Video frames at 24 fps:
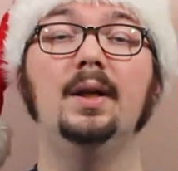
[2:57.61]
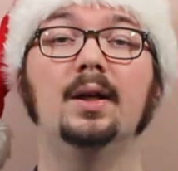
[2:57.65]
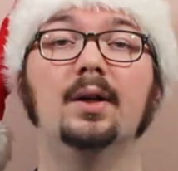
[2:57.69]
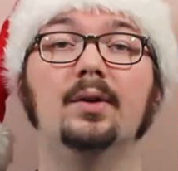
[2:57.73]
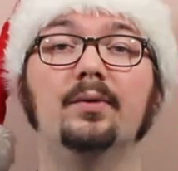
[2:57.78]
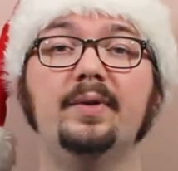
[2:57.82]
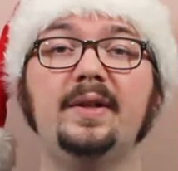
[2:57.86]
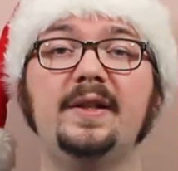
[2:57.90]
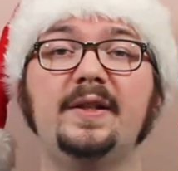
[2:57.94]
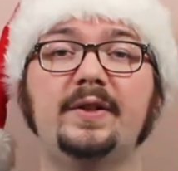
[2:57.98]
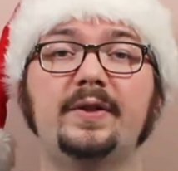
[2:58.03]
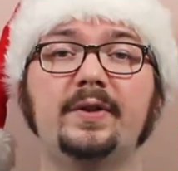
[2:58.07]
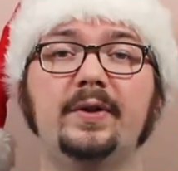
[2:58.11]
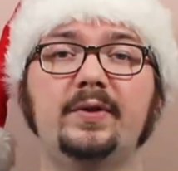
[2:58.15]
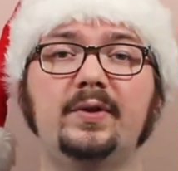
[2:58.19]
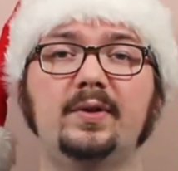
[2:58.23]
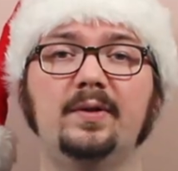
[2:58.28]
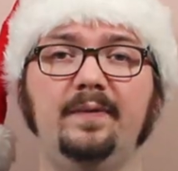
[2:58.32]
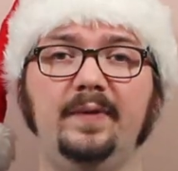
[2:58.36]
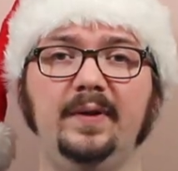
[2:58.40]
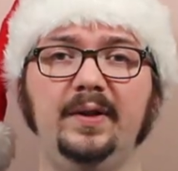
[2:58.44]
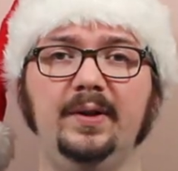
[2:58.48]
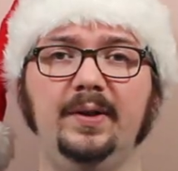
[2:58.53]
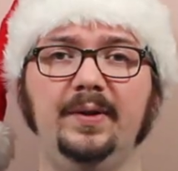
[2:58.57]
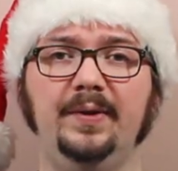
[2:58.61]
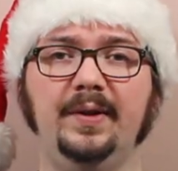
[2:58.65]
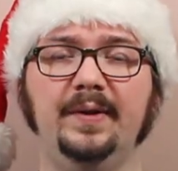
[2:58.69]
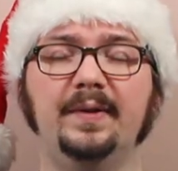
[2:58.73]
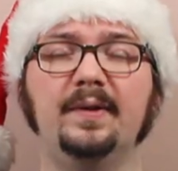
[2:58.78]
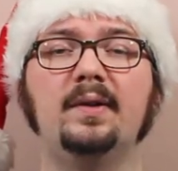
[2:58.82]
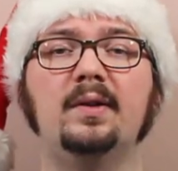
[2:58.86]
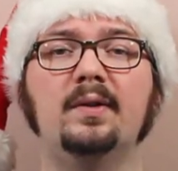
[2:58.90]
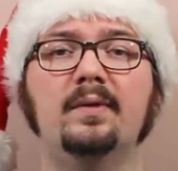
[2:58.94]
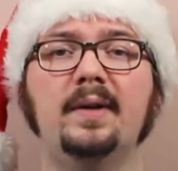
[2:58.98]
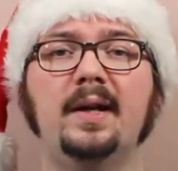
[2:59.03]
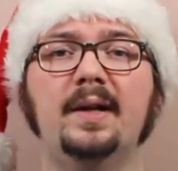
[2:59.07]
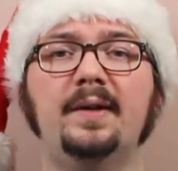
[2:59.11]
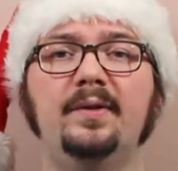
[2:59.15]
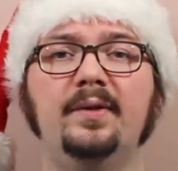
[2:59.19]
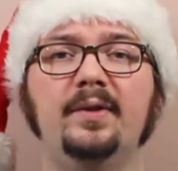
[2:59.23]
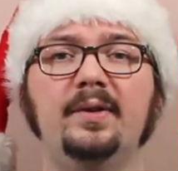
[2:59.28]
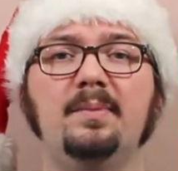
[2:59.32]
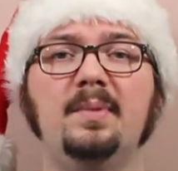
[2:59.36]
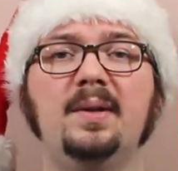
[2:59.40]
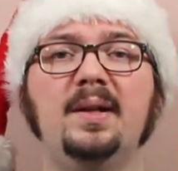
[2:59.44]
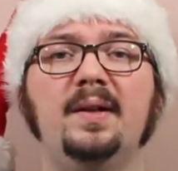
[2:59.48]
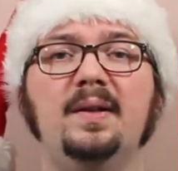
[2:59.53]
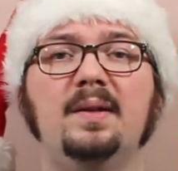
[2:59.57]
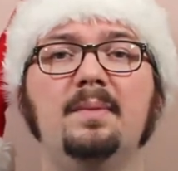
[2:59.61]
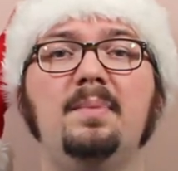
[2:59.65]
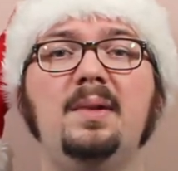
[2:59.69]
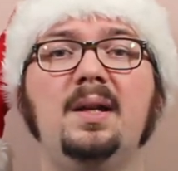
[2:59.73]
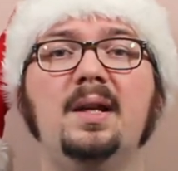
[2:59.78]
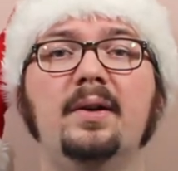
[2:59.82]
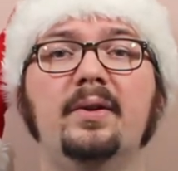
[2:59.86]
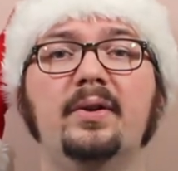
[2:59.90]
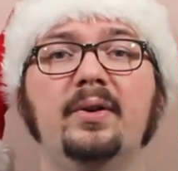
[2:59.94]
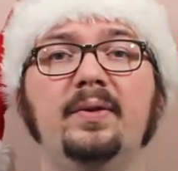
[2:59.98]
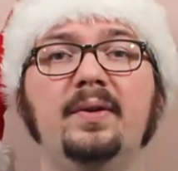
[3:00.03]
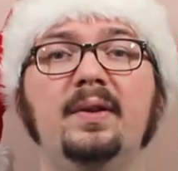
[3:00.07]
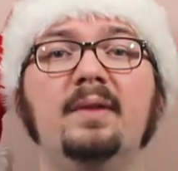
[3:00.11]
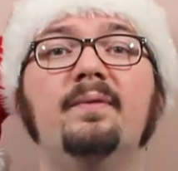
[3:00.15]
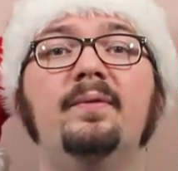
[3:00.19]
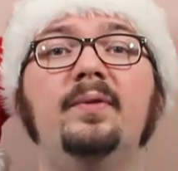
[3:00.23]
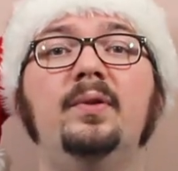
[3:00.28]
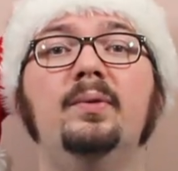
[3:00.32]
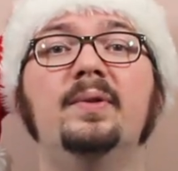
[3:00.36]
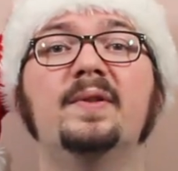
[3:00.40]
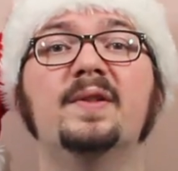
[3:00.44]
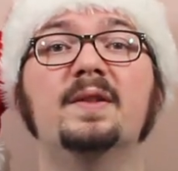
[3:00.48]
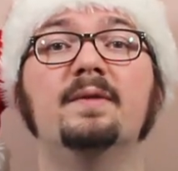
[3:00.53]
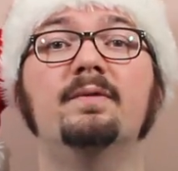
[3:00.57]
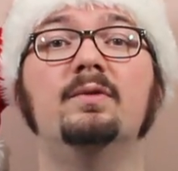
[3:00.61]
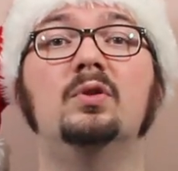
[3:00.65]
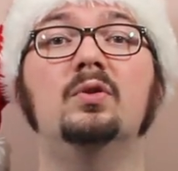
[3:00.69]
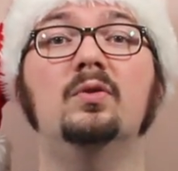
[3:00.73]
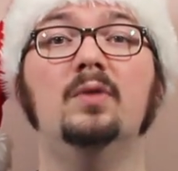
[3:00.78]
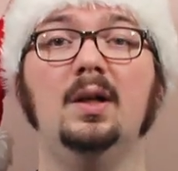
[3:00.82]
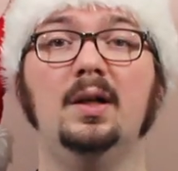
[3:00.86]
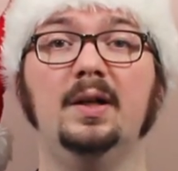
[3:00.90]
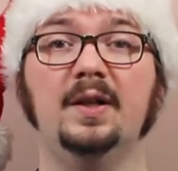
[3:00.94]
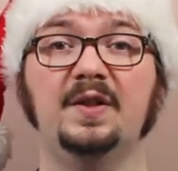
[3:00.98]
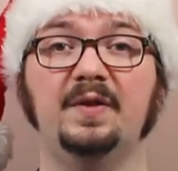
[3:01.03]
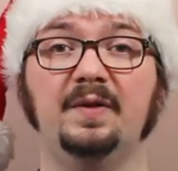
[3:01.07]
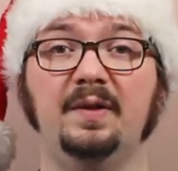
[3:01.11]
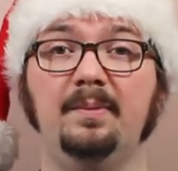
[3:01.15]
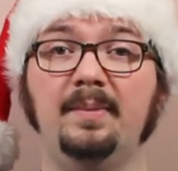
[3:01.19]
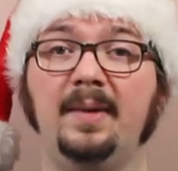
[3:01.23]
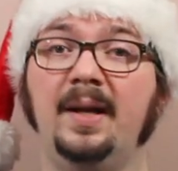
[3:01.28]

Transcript: Research revealed that the director admitted to being under the influence of drugs while